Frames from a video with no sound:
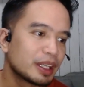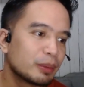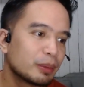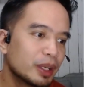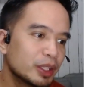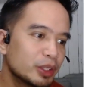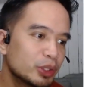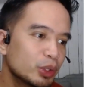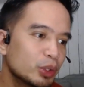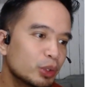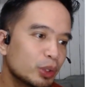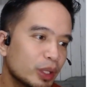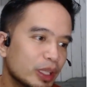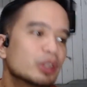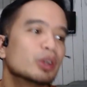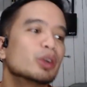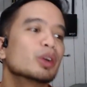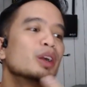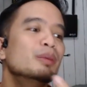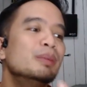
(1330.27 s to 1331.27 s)
I want you,
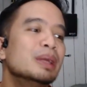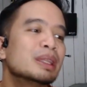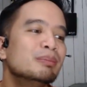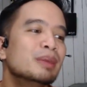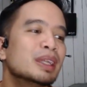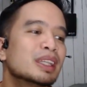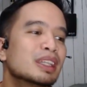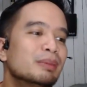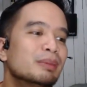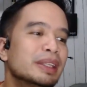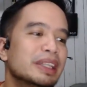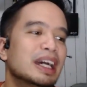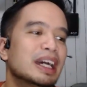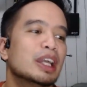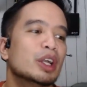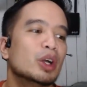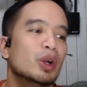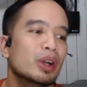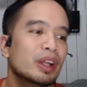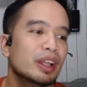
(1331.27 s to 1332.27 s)
ito, commitment naman
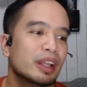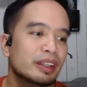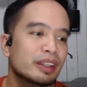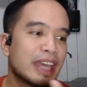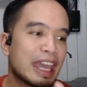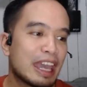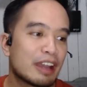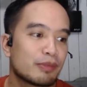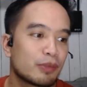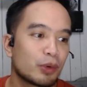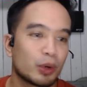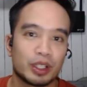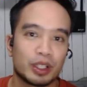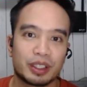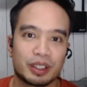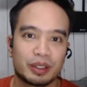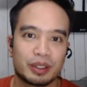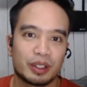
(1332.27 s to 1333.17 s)
tayo na effort.